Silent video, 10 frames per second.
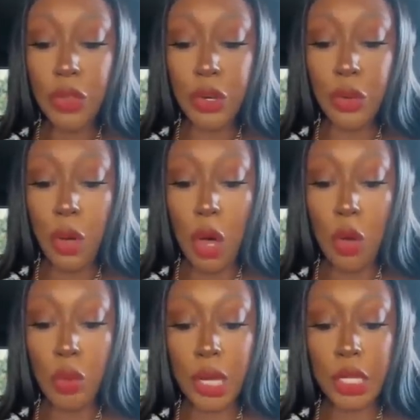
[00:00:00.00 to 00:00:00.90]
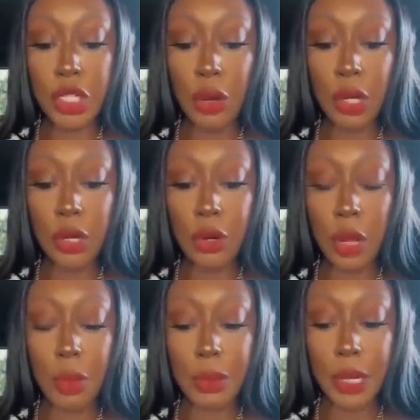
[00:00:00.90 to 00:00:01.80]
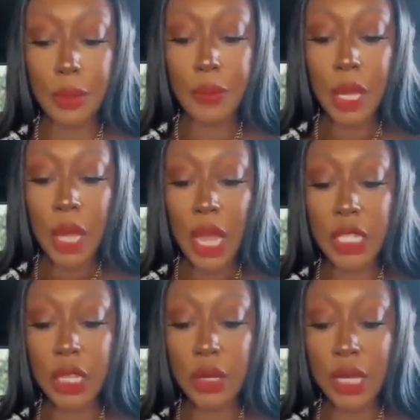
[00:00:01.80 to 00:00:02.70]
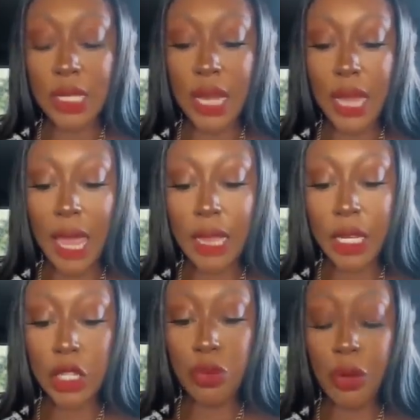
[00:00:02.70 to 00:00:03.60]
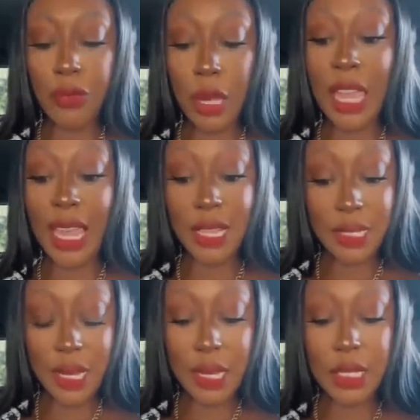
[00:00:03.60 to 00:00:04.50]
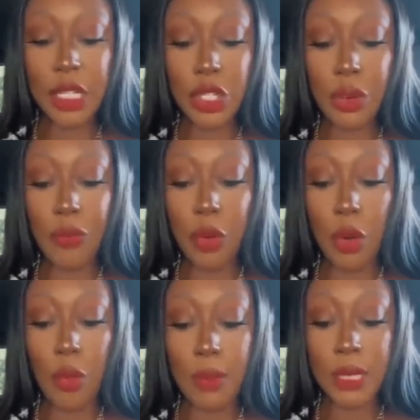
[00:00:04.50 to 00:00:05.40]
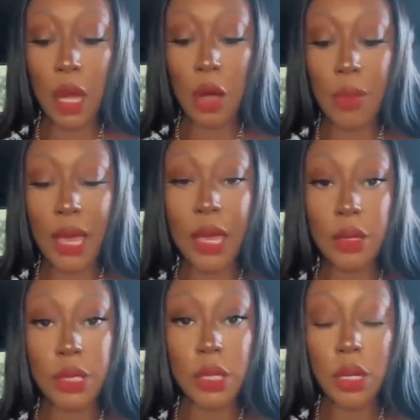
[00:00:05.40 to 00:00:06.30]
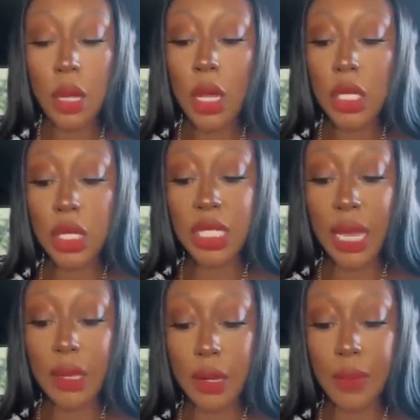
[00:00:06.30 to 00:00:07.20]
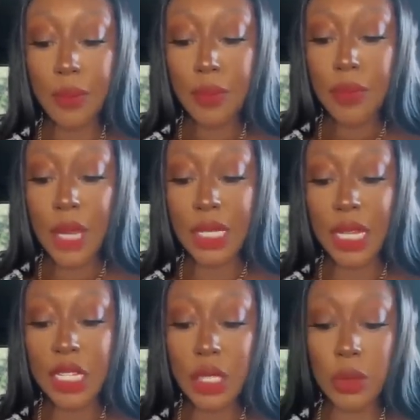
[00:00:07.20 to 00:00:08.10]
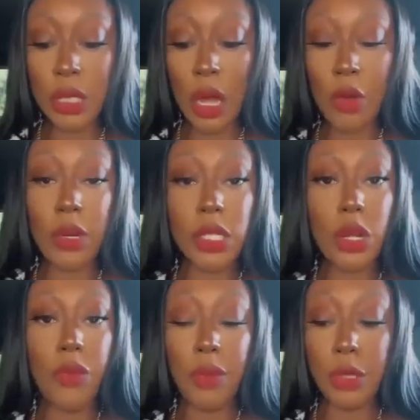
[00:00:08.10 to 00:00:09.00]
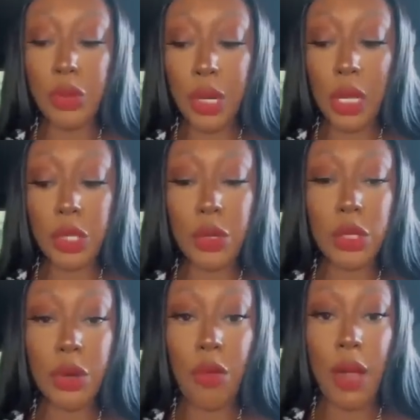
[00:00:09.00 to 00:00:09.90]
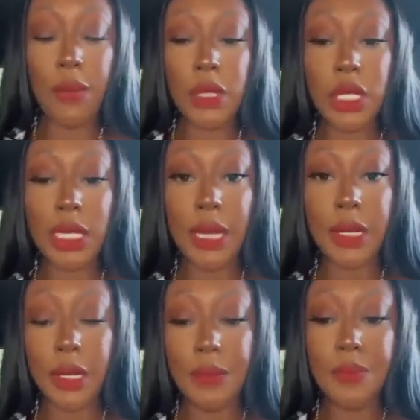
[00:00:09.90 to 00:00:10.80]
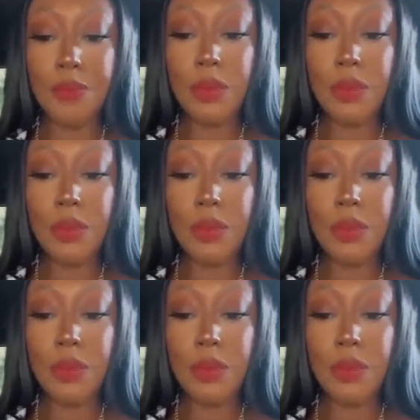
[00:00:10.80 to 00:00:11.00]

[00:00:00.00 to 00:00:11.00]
the new old witness, Jody Little, come up there. And so they said, Kathy says, did you review a rap song by Kelsey? She said, yeah. They said, this was a song released on November 20th, 2020, right? She said, yeah.